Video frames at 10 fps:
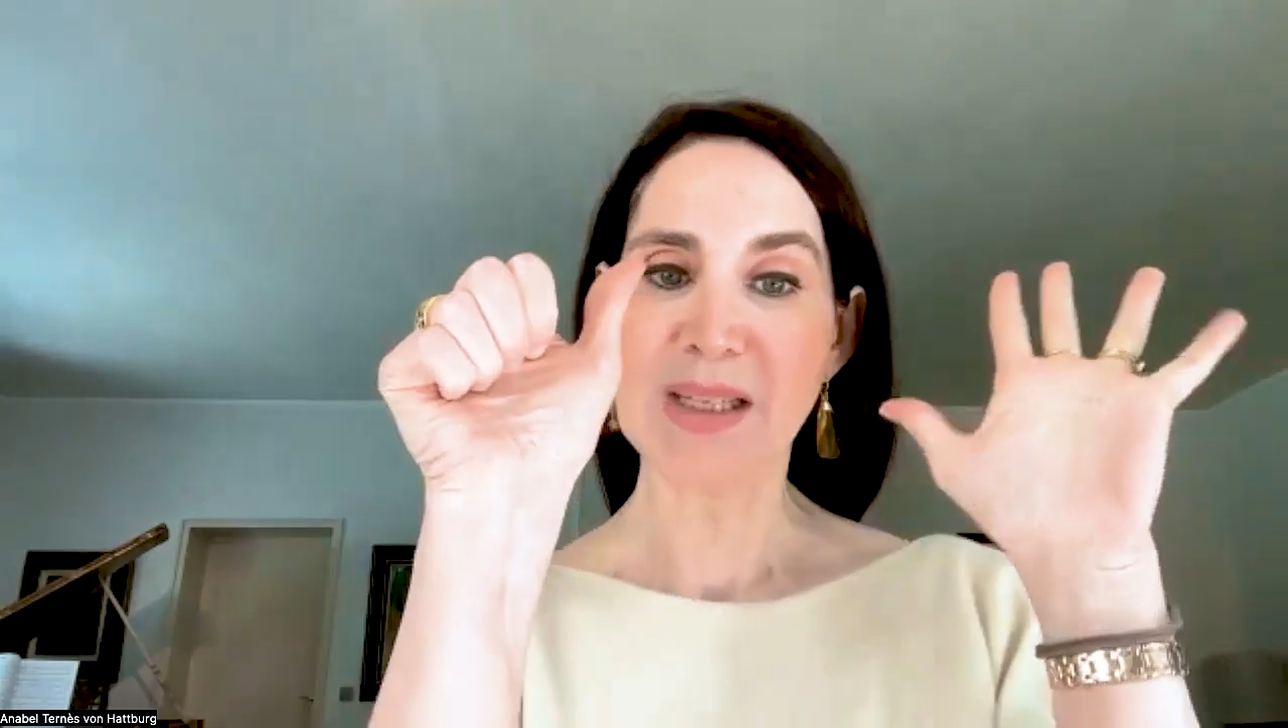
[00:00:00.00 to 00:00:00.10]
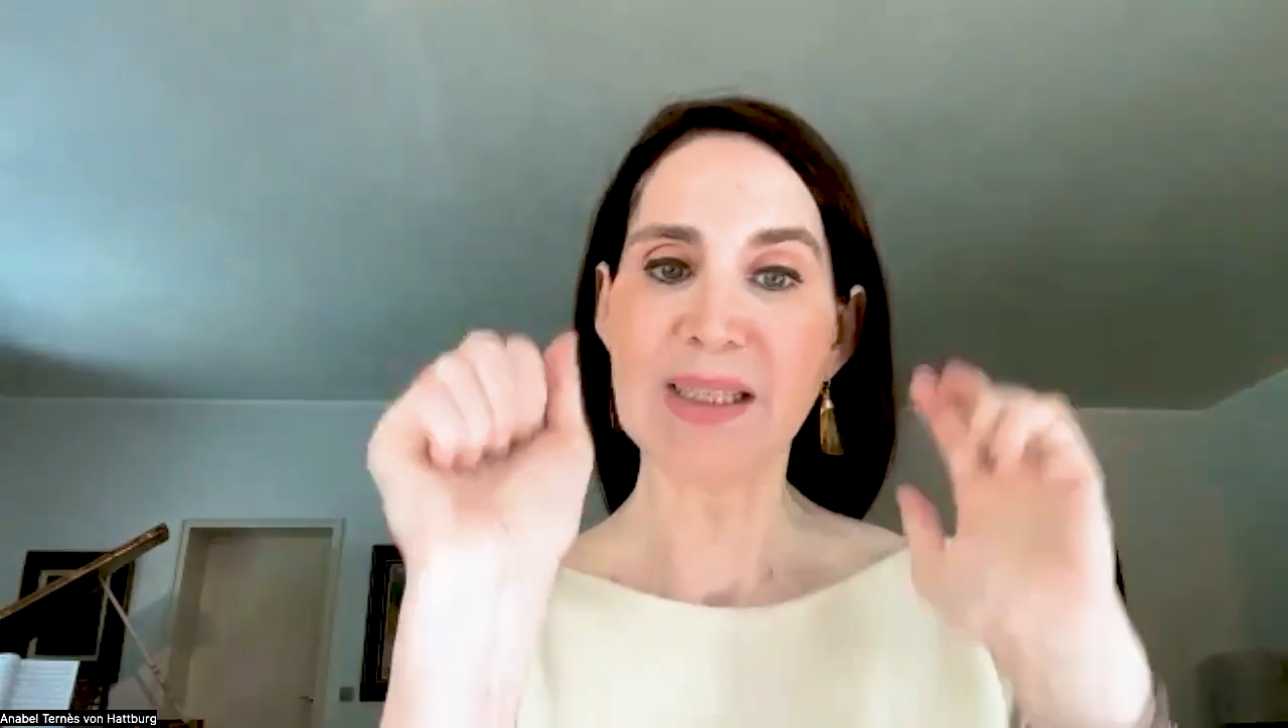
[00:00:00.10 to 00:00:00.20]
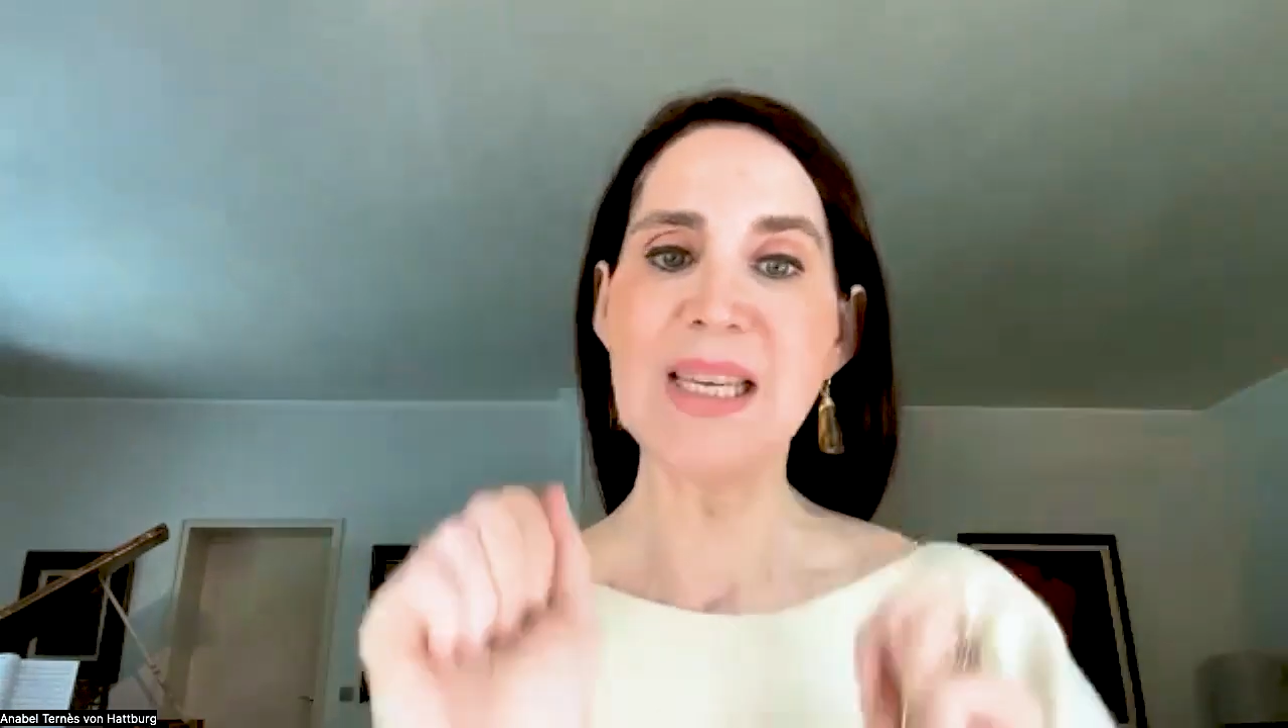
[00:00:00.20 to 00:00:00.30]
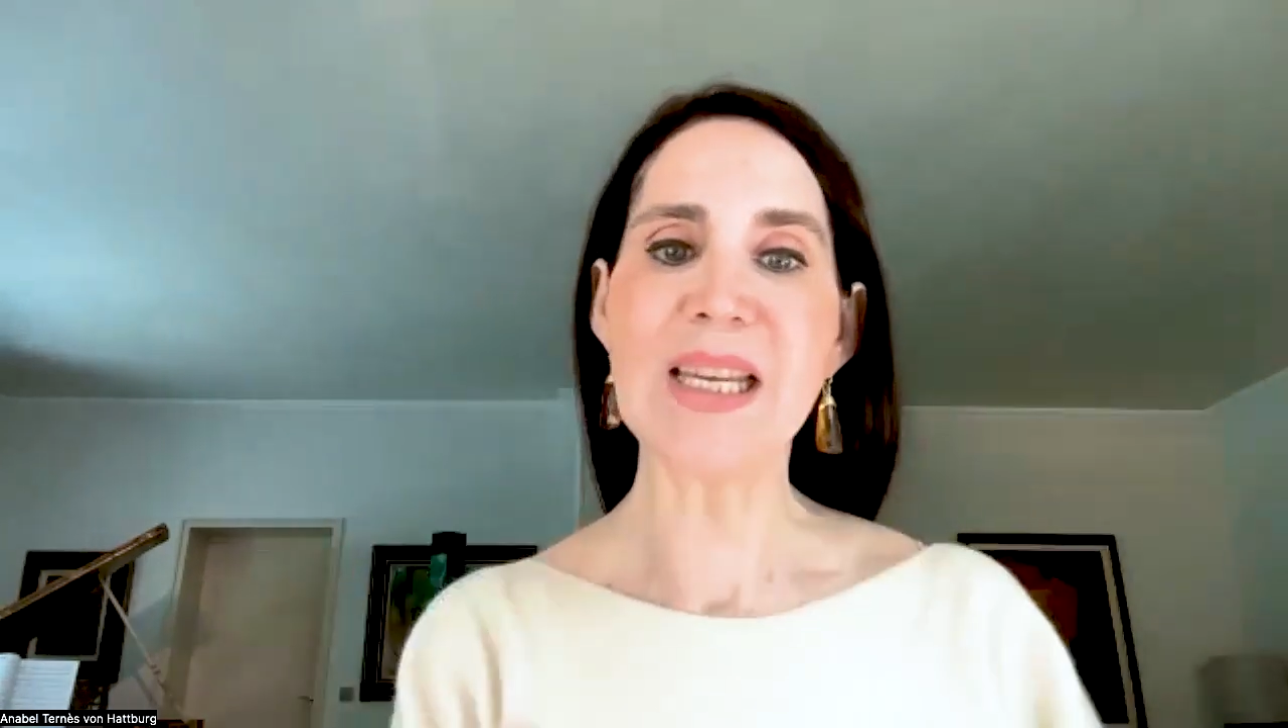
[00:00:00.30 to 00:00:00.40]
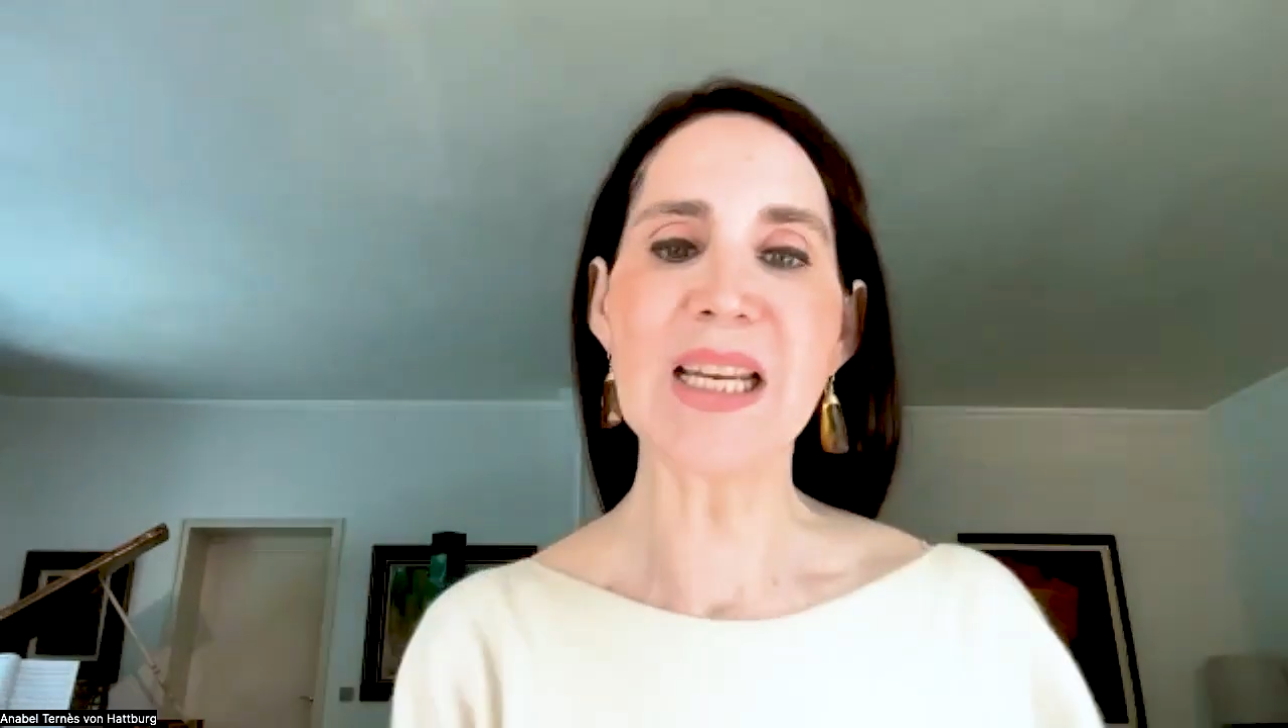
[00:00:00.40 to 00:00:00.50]

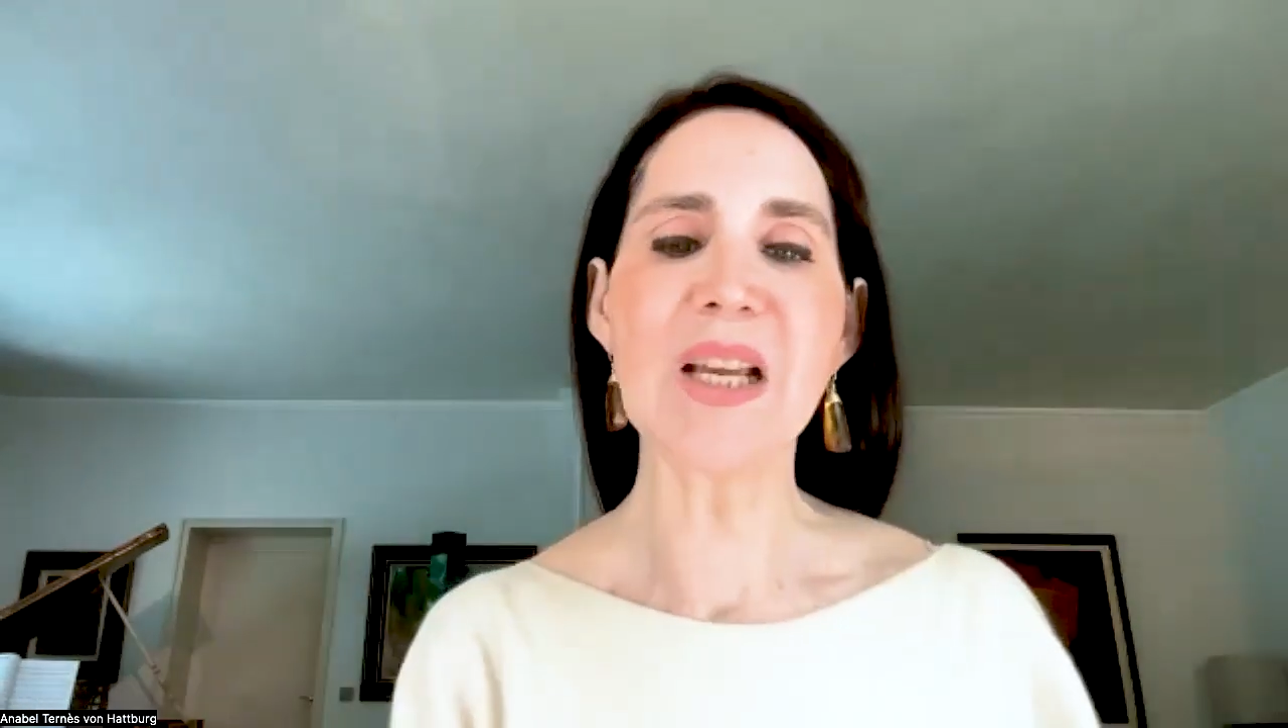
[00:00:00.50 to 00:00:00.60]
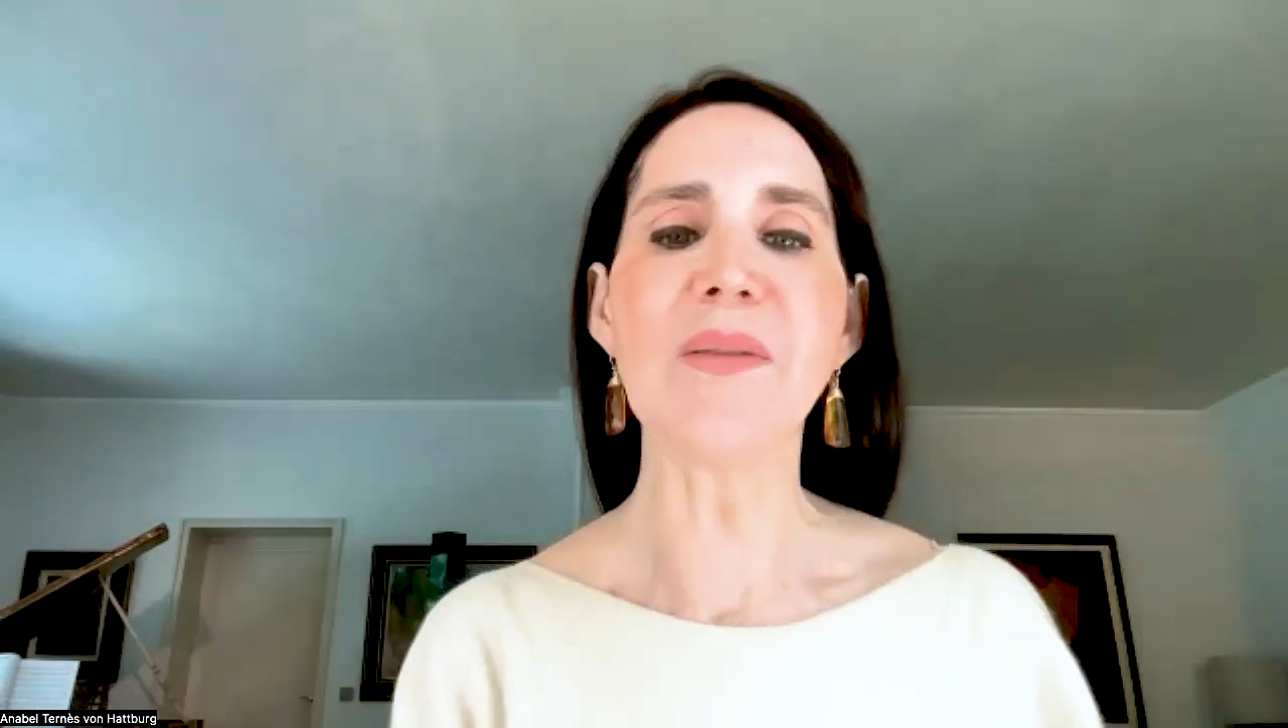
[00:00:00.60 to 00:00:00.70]
seek inner